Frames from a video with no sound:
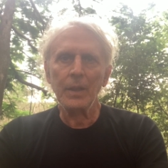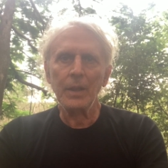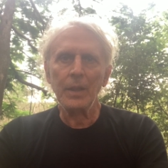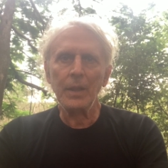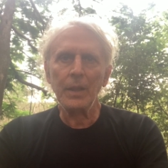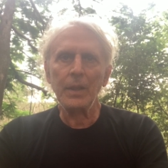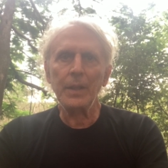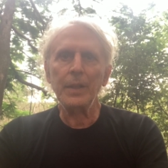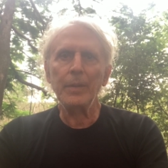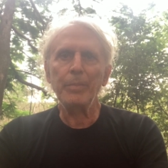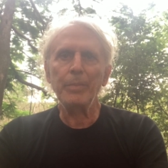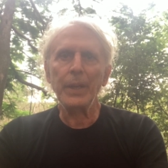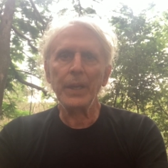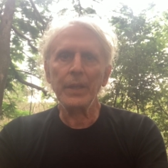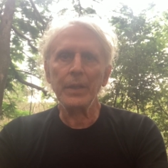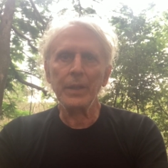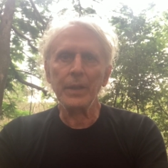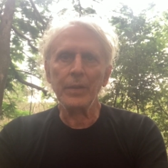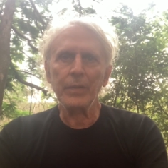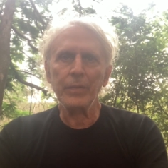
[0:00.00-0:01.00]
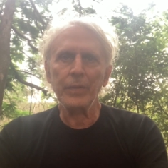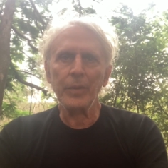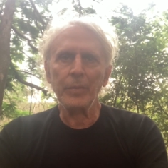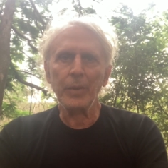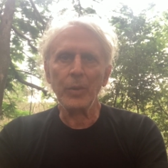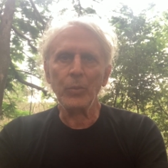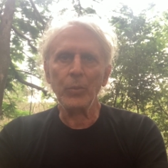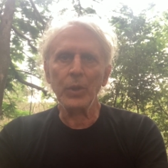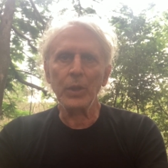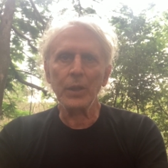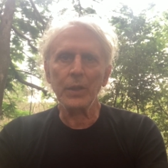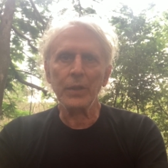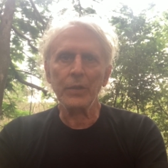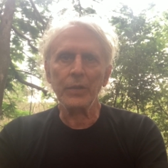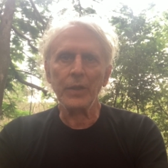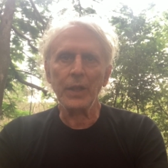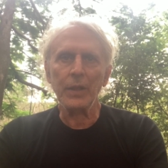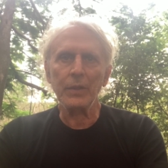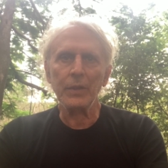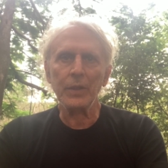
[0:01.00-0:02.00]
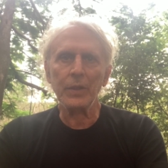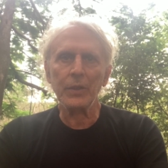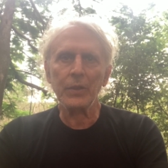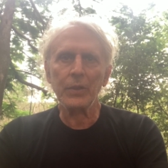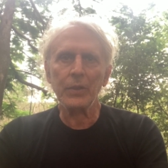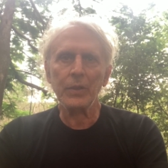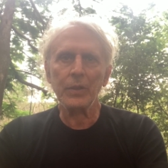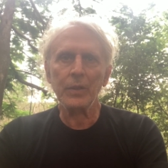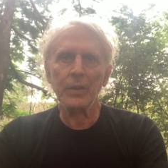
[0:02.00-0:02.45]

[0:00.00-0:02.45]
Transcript: independent from the world around us.